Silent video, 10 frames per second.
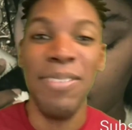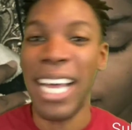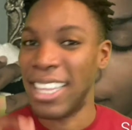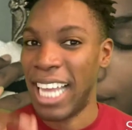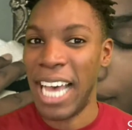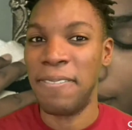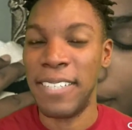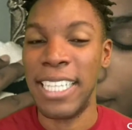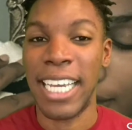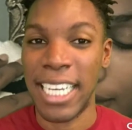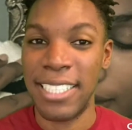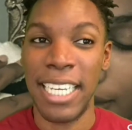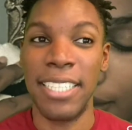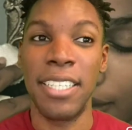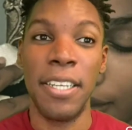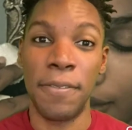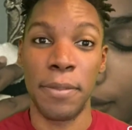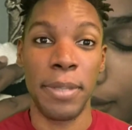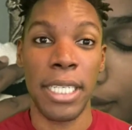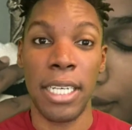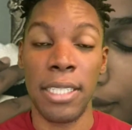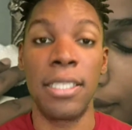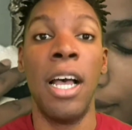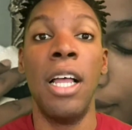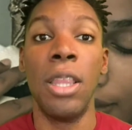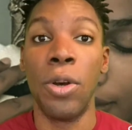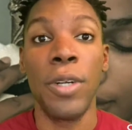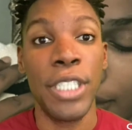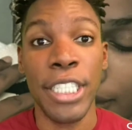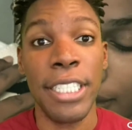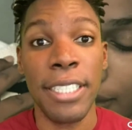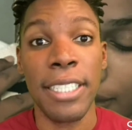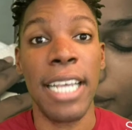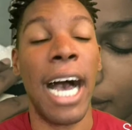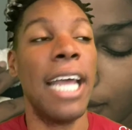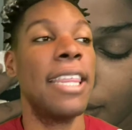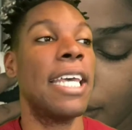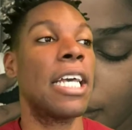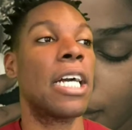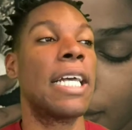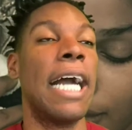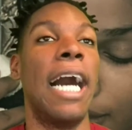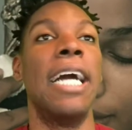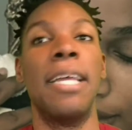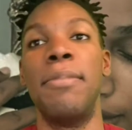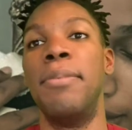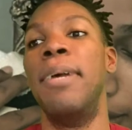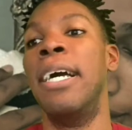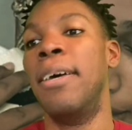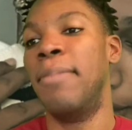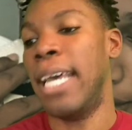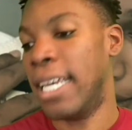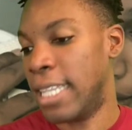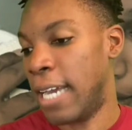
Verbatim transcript: not laughing, like I said, delivered because Lord Jesus, I thank God I'm a man